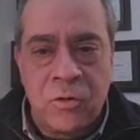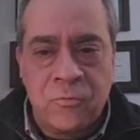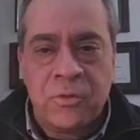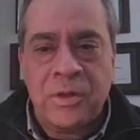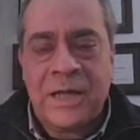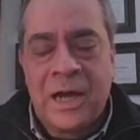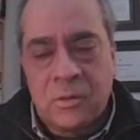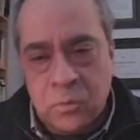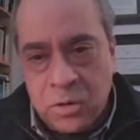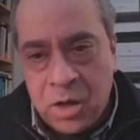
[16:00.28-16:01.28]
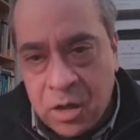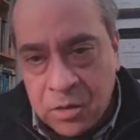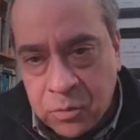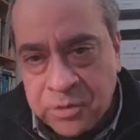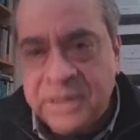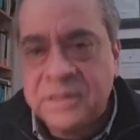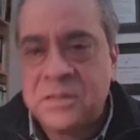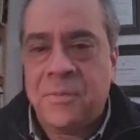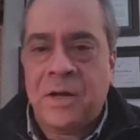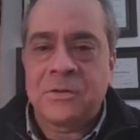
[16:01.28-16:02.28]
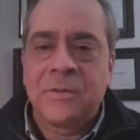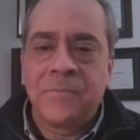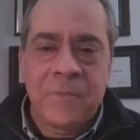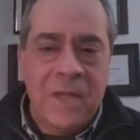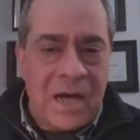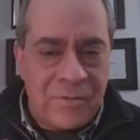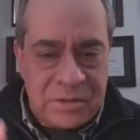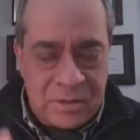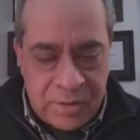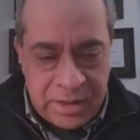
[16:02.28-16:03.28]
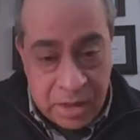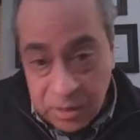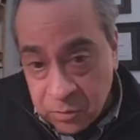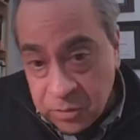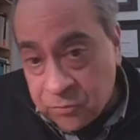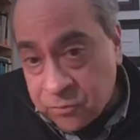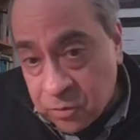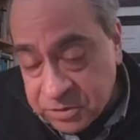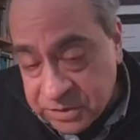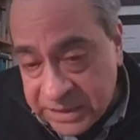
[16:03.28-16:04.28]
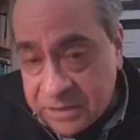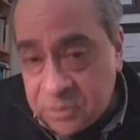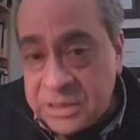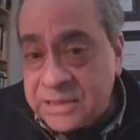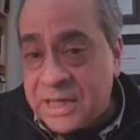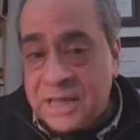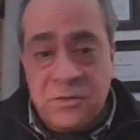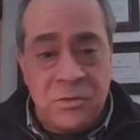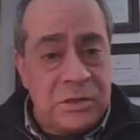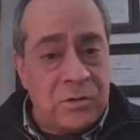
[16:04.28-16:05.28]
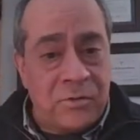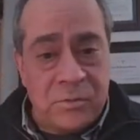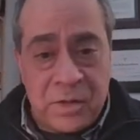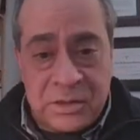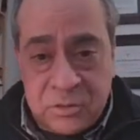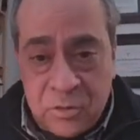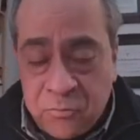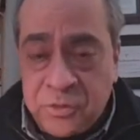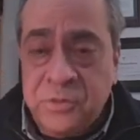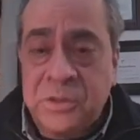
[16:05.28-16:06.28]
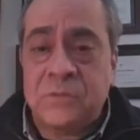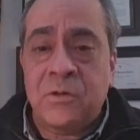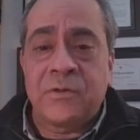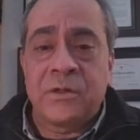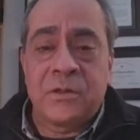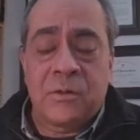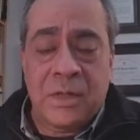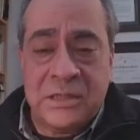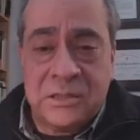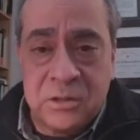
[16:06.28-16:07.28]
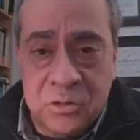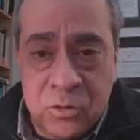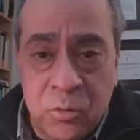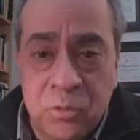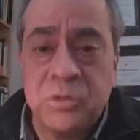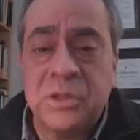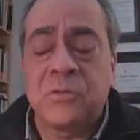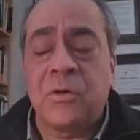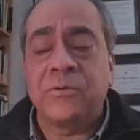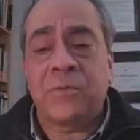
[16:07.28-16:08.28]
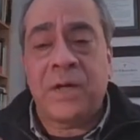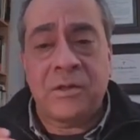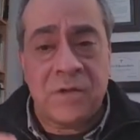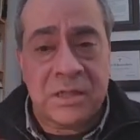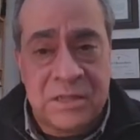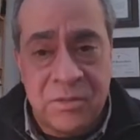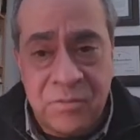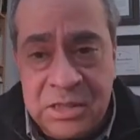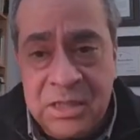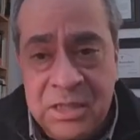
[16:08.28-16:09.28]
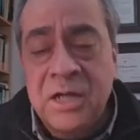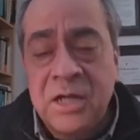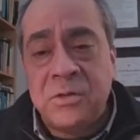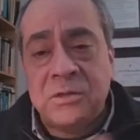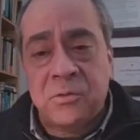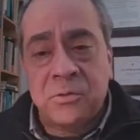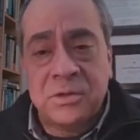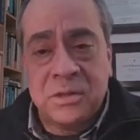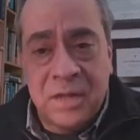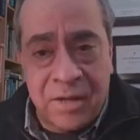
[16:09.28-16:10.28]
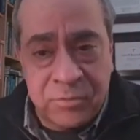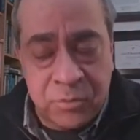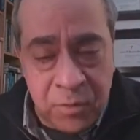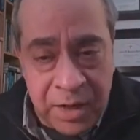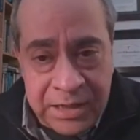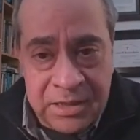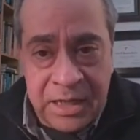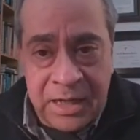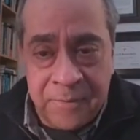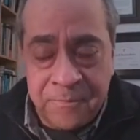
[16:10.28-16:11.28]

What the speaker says: software and hardware, it's about having the right hardware. Of course, you need that. You need to have the right software. You need to have the right digital tools. You need to have the right connectivity. You need to have the right